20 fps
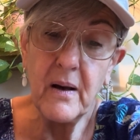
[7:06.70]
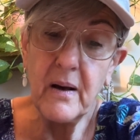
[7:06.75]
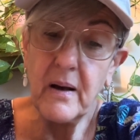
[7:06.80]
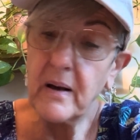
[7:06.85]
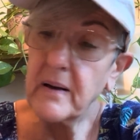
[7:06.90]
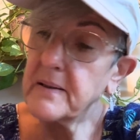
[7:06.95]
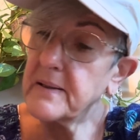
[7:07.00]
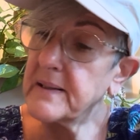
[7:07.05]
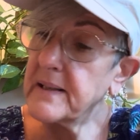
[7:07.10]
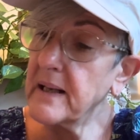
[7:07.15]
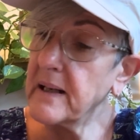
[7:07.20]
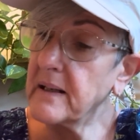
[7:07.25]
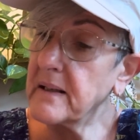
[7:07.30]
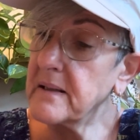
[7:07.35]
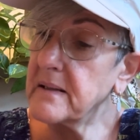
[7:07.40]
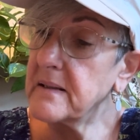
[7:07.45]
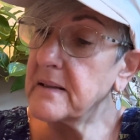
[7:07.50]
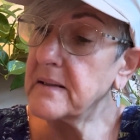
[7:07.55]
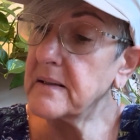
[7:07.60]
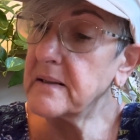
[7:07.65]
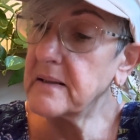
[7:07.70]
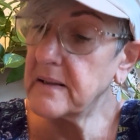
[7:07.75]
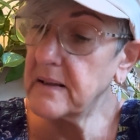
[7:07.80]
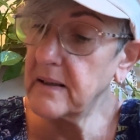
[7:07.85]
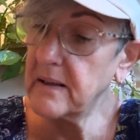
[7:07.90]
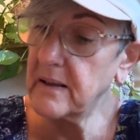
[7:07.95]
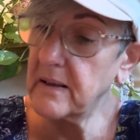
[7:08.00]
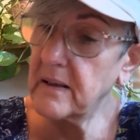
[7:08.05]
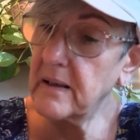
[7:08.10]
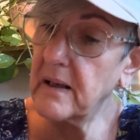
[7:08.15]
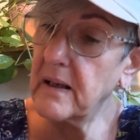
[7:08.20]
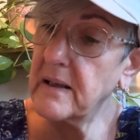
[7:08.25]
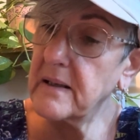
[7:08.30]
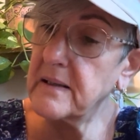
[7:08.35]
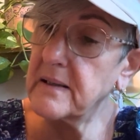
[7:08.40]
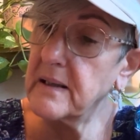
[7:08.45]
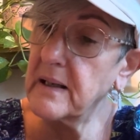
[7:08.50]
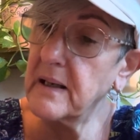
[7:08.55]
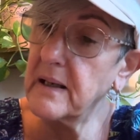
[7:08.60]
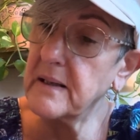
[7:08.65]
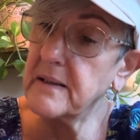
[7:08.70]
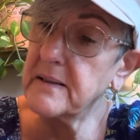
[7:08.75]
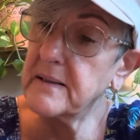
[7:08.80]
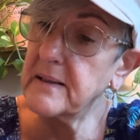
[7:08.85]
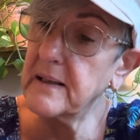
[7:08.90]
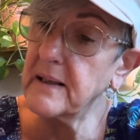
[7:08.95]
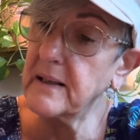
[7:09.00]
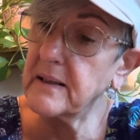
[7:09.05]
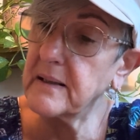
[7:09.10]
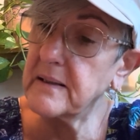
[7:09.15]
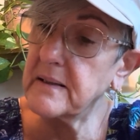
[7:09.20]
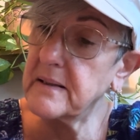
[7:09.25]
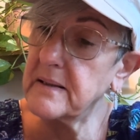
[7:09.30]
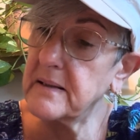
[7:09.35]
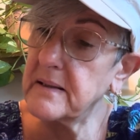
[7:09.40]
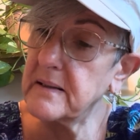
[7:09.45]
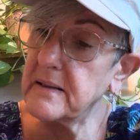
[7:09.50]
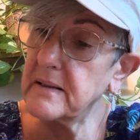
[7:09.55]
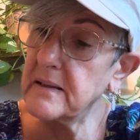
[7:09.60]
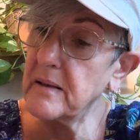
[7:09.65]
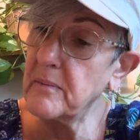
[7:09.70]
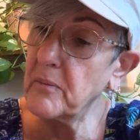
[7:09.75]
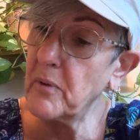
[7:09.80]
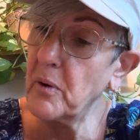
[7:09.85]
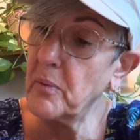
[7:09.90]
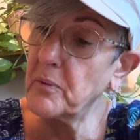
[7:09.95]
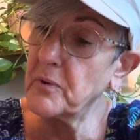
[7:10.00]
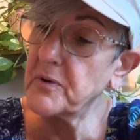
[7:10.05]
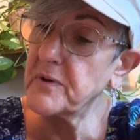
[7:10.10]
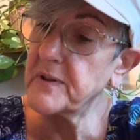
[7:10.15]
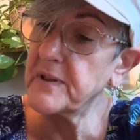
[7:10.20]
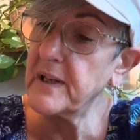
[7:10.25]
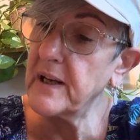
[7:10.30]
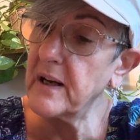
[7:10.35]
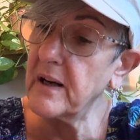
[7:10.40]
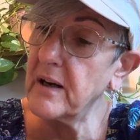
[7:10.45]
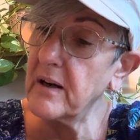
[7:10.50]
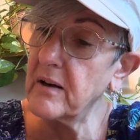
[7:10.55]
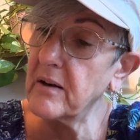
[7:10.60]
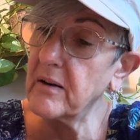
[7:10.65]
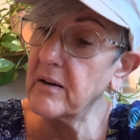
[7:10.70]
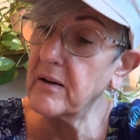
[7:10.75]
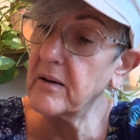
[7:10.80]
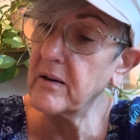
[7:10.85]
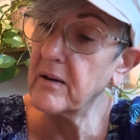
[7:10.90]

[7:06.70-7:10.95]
6. Isaiah 6. I'm almost there.